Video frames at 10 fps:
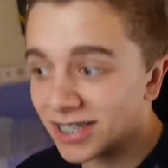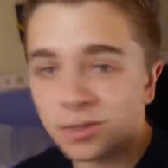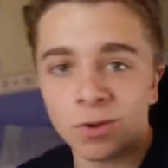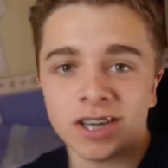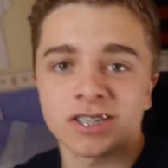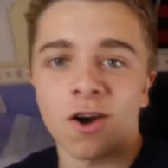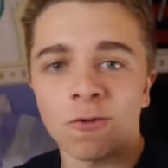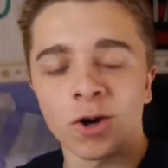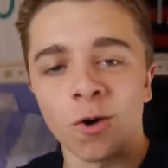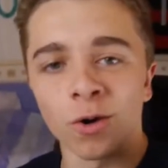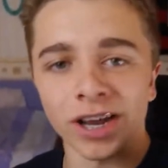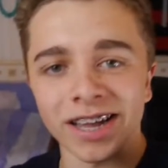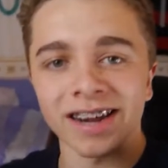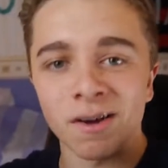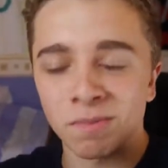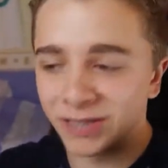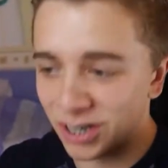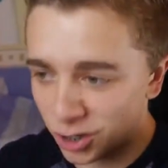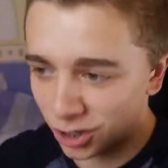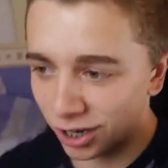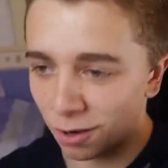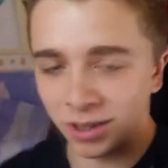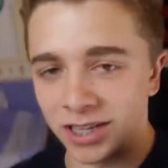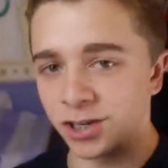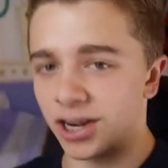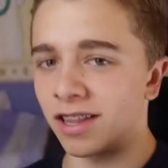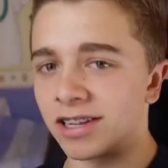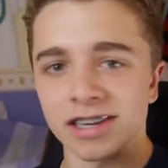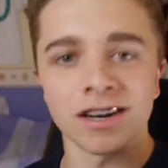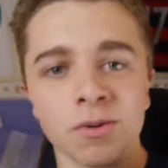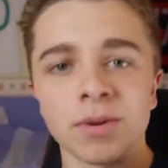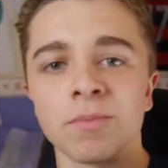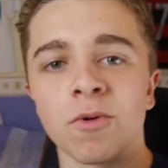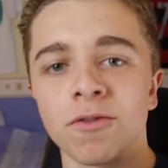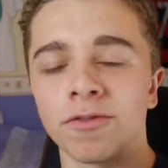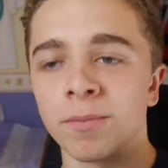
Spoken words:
And this is when I start recording in a position, you know, in this chair that's a little bit more